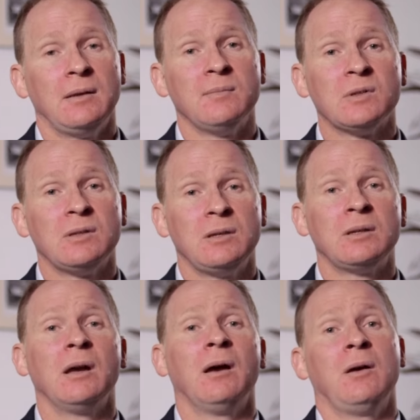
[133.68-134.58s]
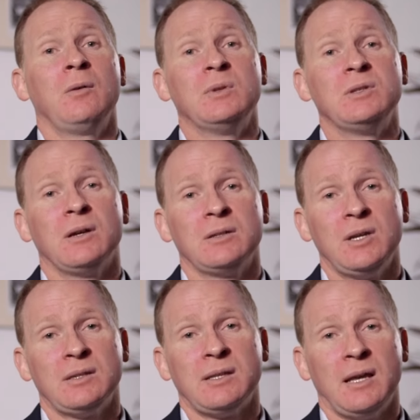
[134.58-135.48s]
so that you can go home and
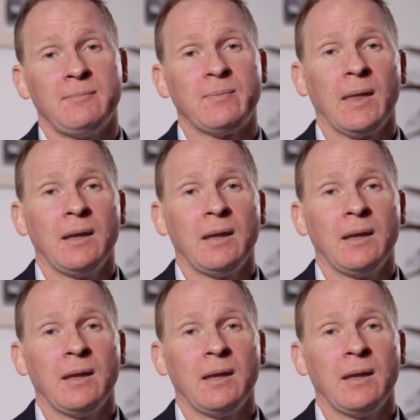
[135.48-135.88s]
digest that